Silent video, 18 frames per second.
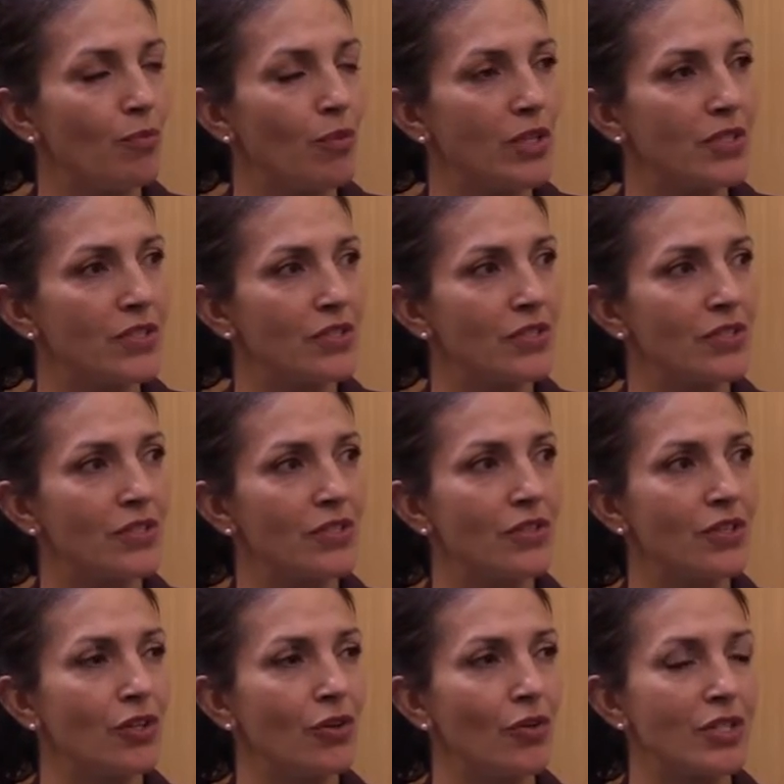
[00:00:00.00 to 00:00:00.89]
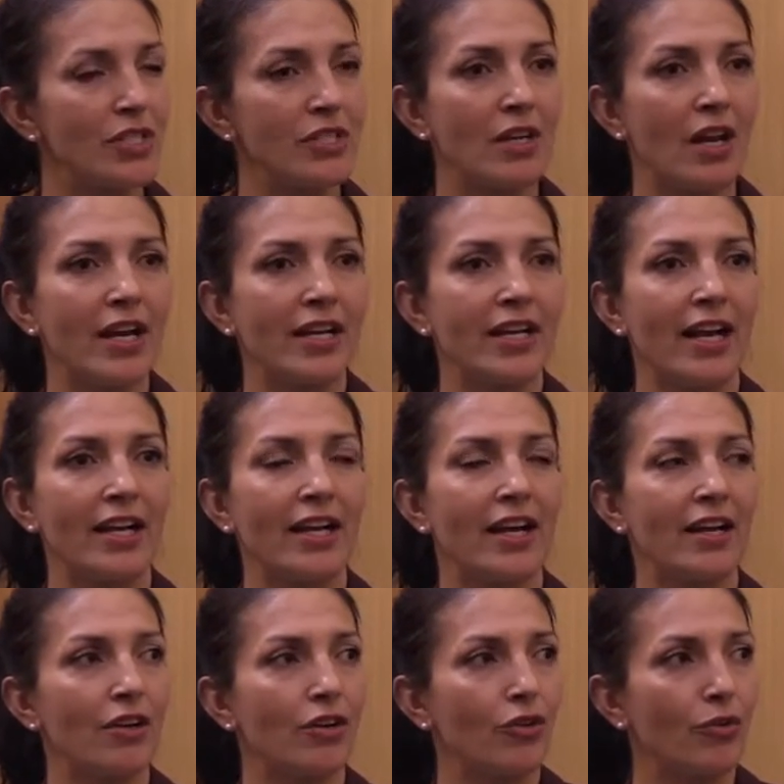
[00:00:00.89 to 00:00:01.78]
It was just, you know, it's not like I
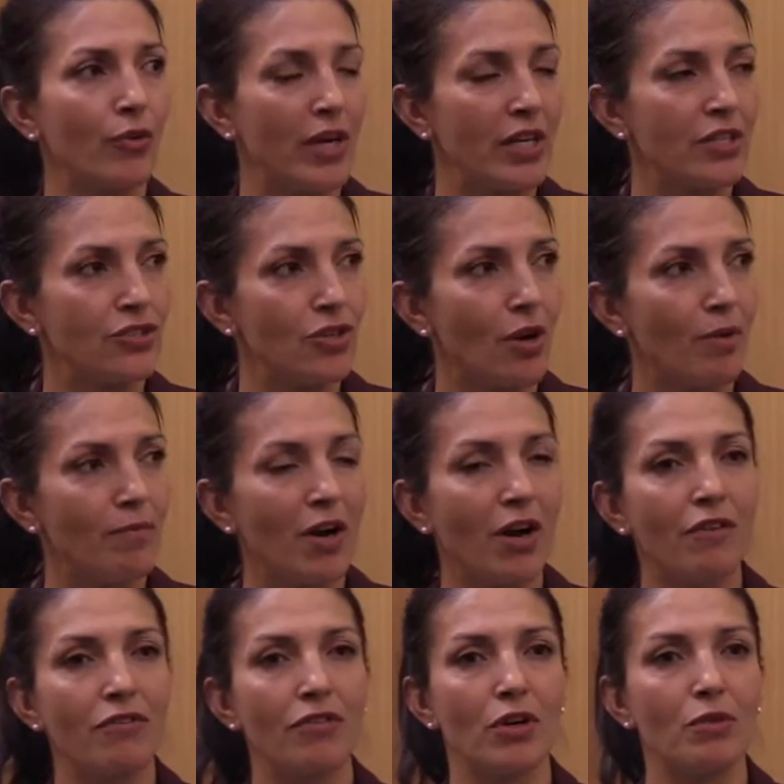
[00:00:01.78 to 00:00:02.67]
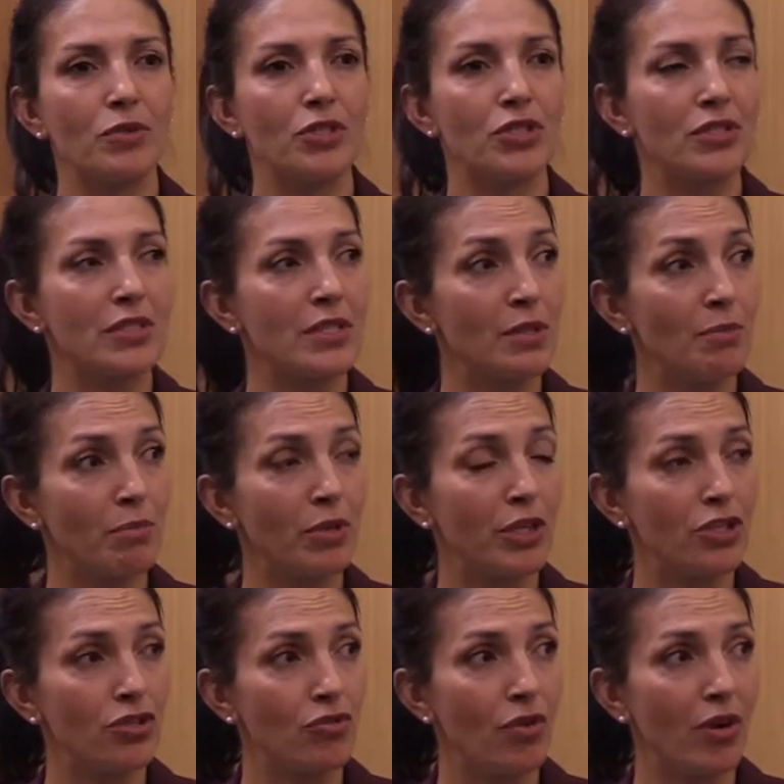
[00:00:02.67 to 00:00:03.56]
got a great job offer. It was just
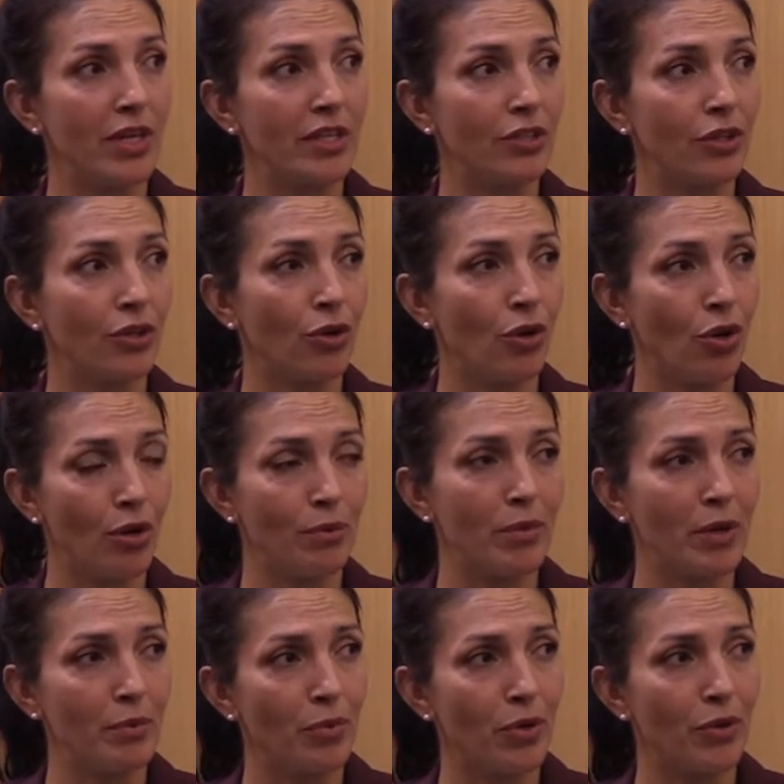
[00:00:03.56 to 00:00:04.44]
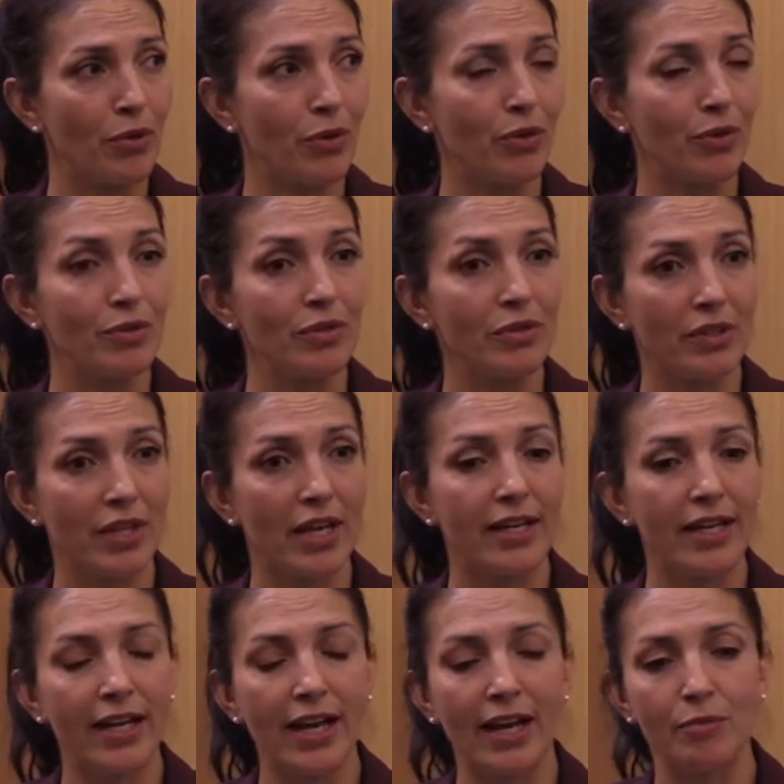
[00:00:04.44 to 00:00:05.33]
simply trying, you know, calling my brother
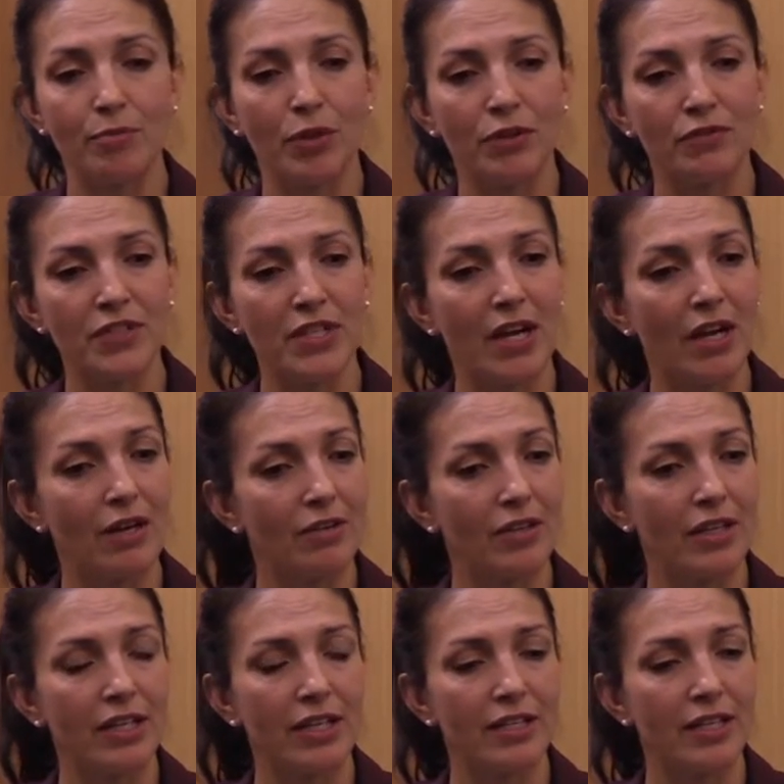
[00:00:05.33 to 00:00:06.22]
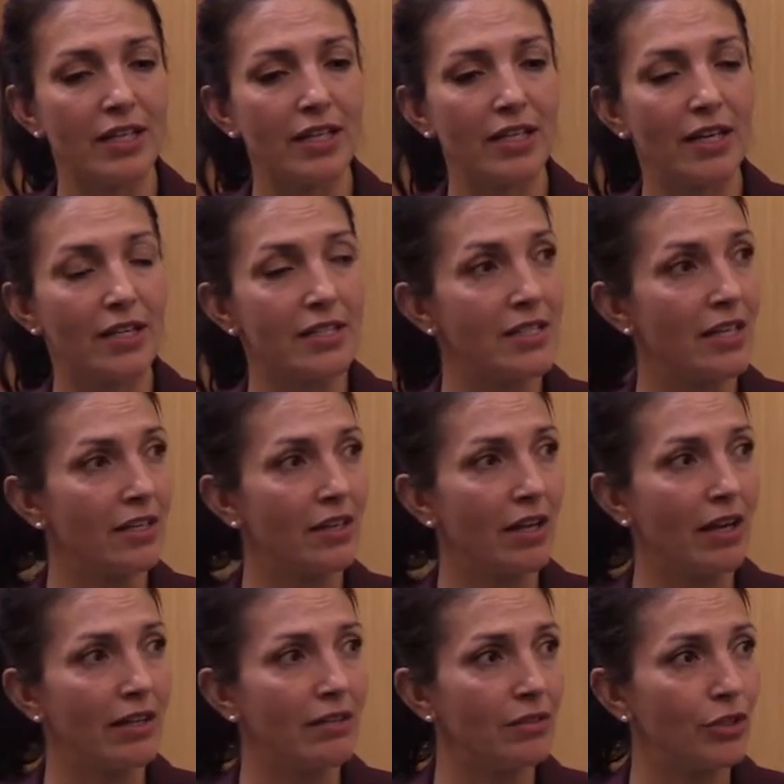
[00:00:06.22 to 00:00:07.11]
that had moved out. And I
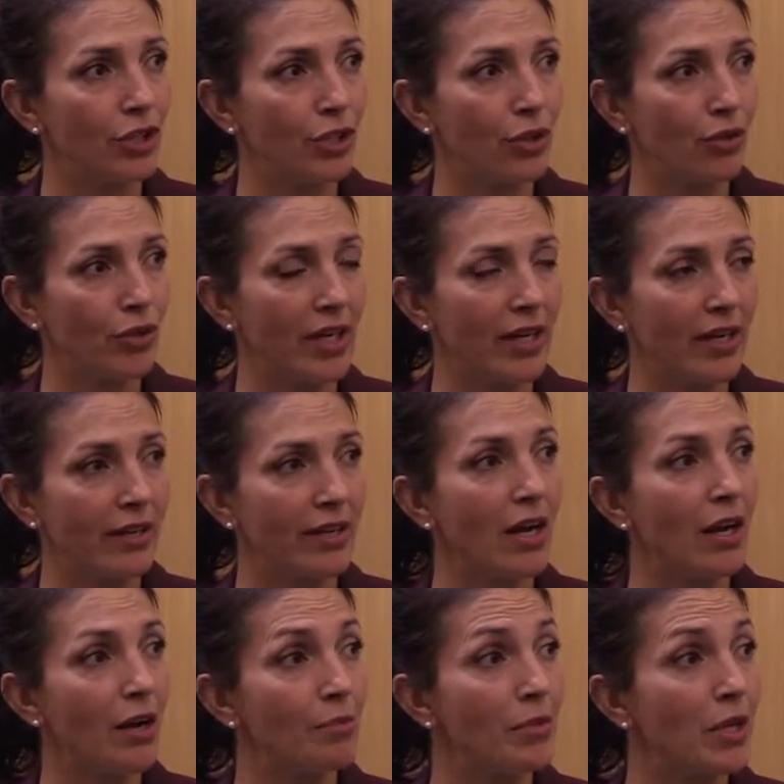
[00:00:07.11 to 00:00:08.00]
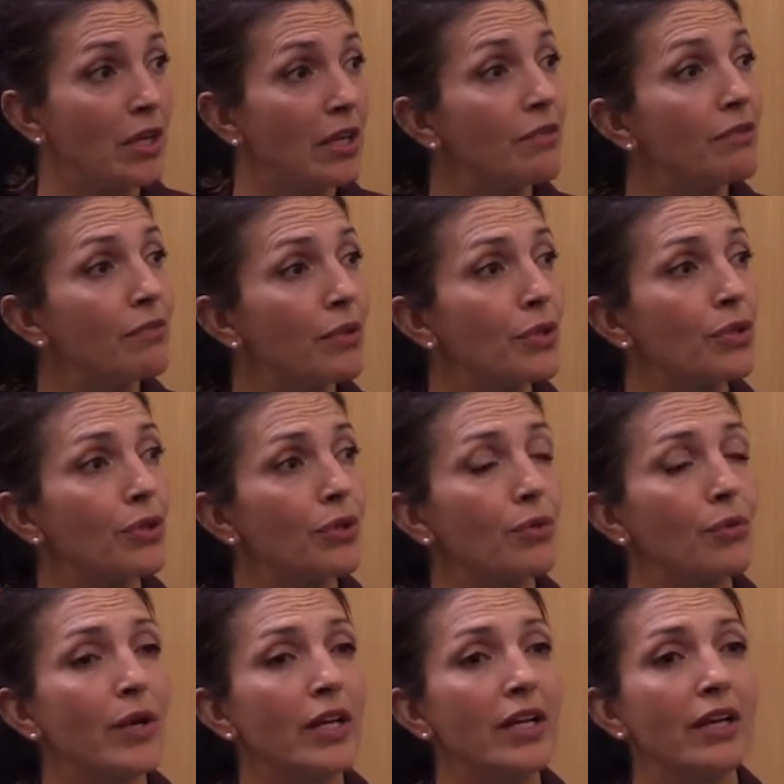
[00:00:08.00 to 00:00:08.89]
said, can I come and live with
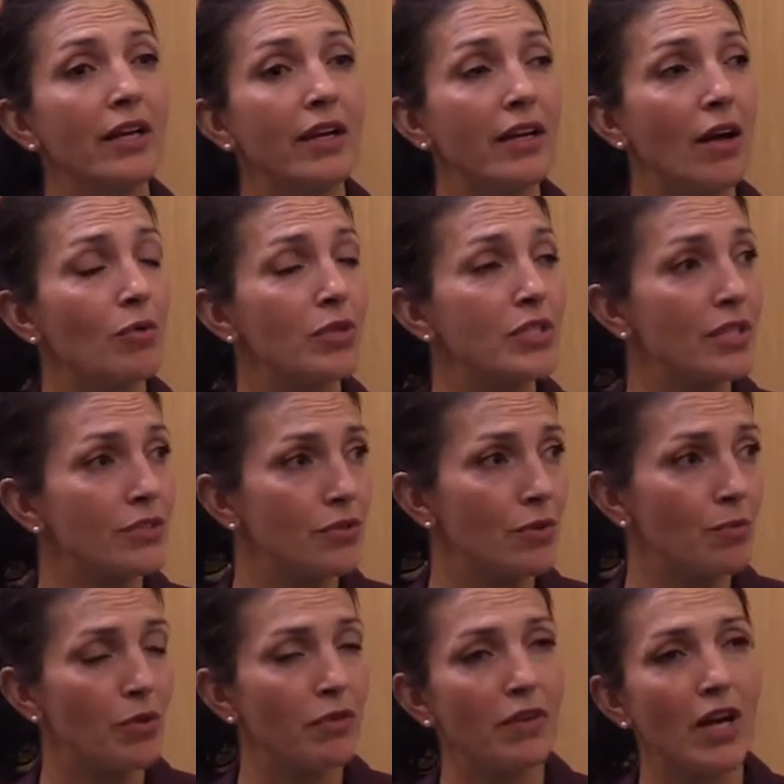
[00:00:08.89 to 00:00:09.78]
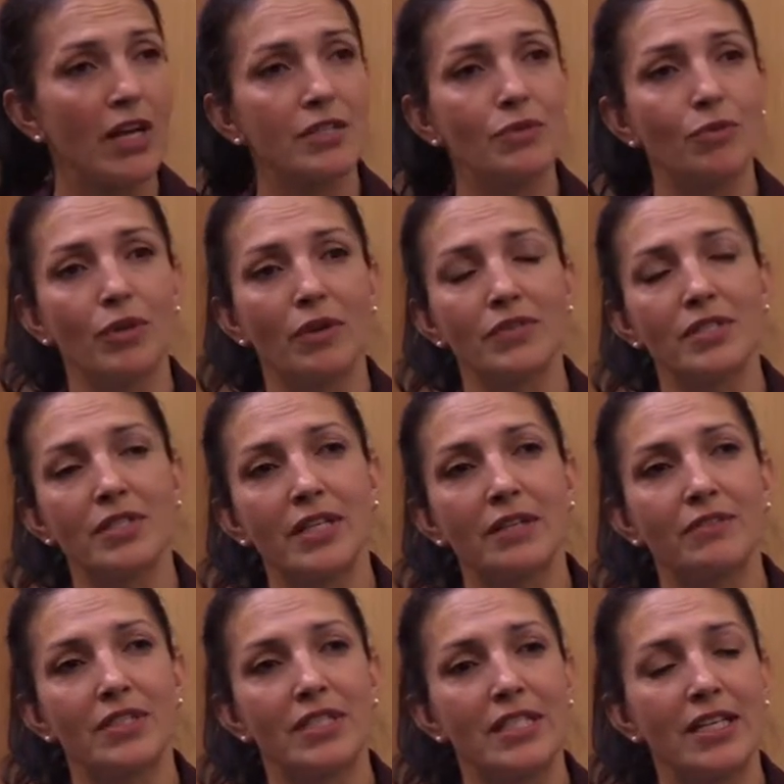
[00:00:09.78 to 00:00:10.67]
you? And I was unsupervised when I was
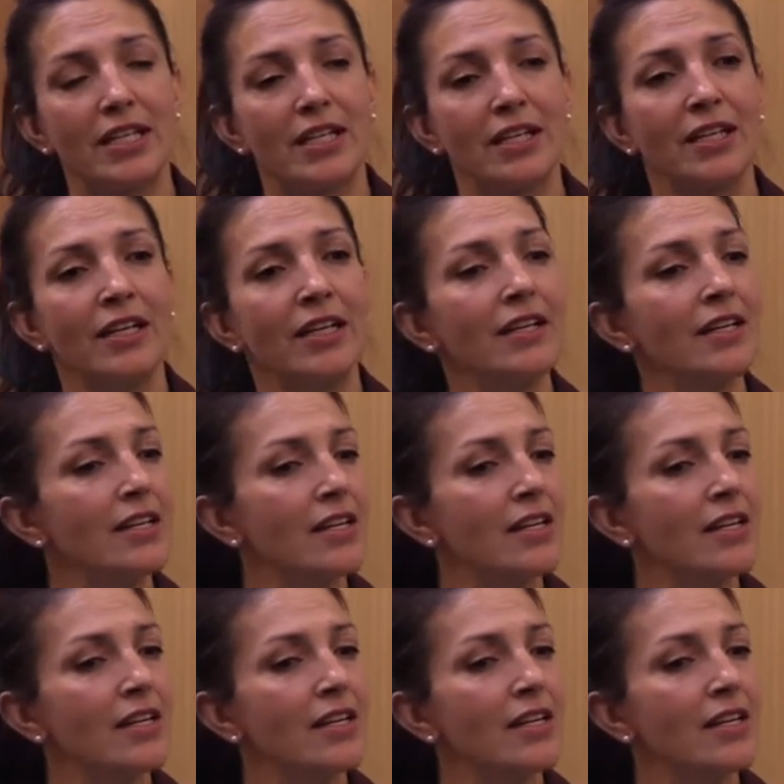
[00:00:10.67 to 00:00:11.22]
17.